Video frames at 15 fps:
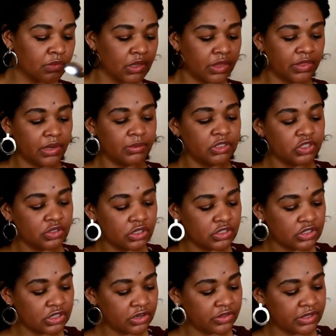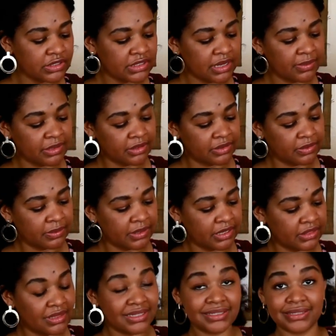And then I'm just going to stir this up a little bit.
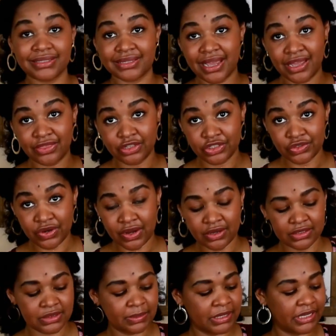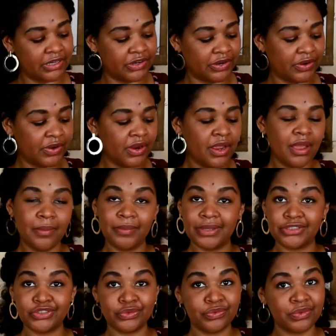This is not the strongest blender,
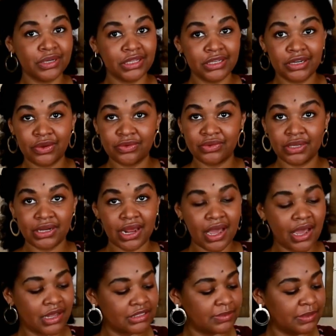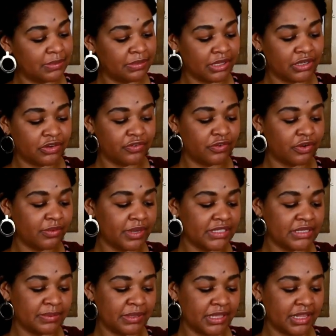but you really don't need a high-speed blender for a
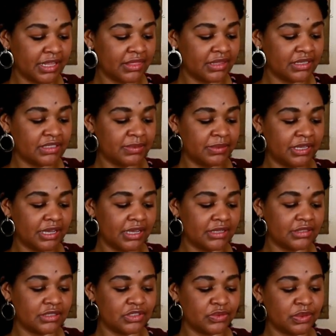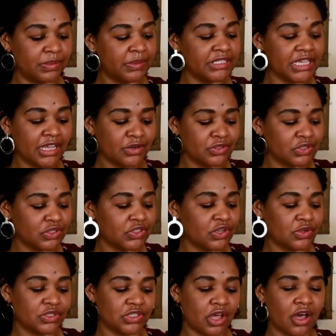recipe like this because the sweet potatoes are so
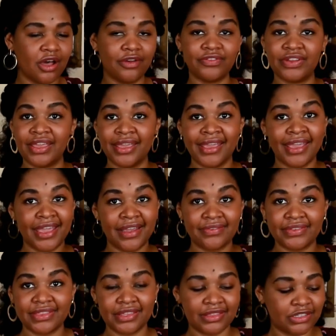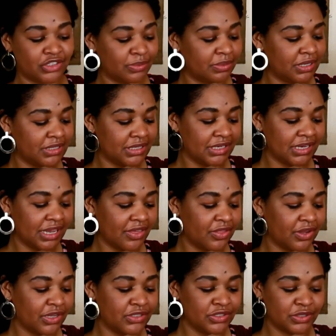soft. Everything that you're blending together
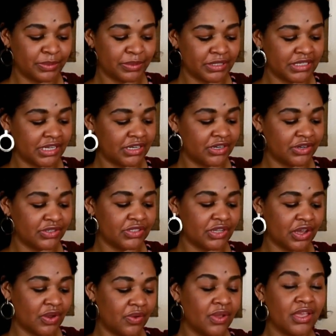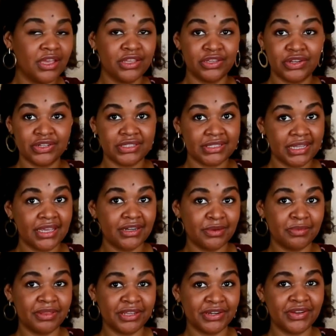is super tender. So your standard
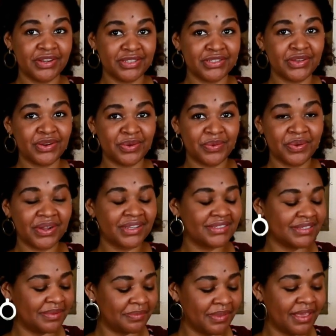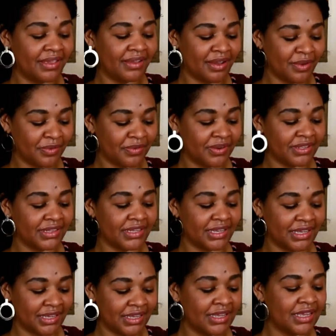blender is going to work to make a
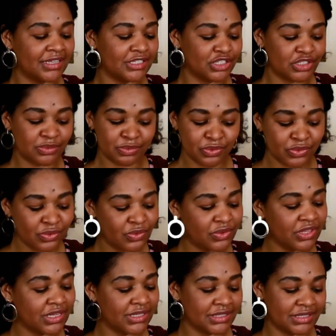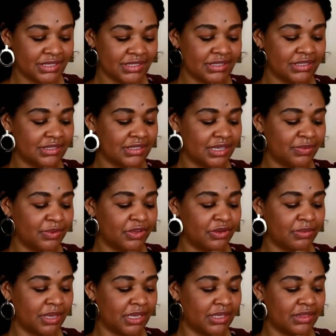really smooth consistency when you're
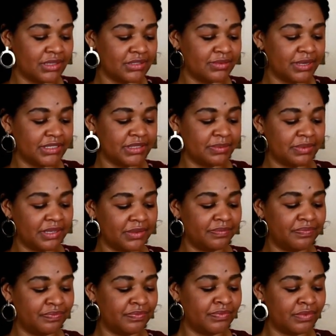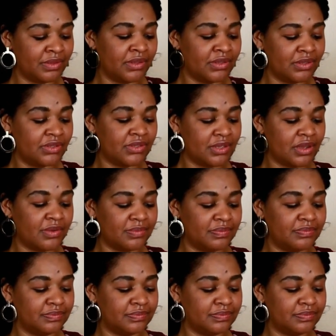making this recipe. So